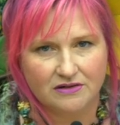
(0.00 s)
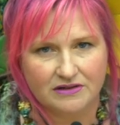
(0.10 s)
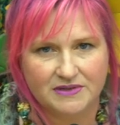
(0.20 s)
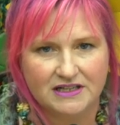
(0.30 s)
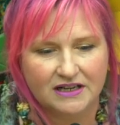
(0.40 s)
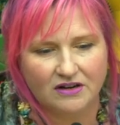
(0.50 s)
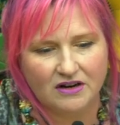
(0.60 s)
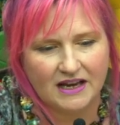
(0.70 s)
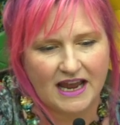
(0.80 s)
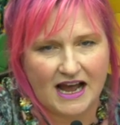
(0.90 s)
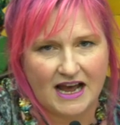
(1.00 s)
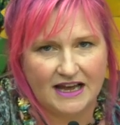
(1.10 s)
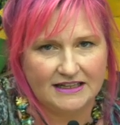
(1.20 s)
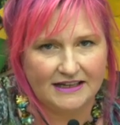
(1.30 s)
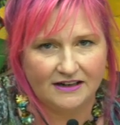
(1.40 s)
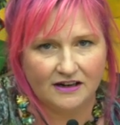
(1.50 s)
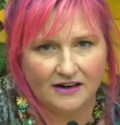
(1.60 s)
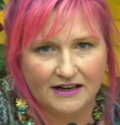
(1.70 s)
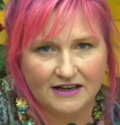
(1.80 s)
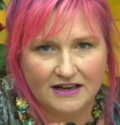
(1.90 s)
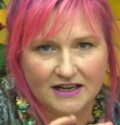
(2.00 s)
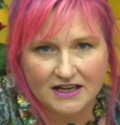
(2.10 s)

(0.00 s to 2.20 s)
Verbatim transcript: Crimson and CAD later and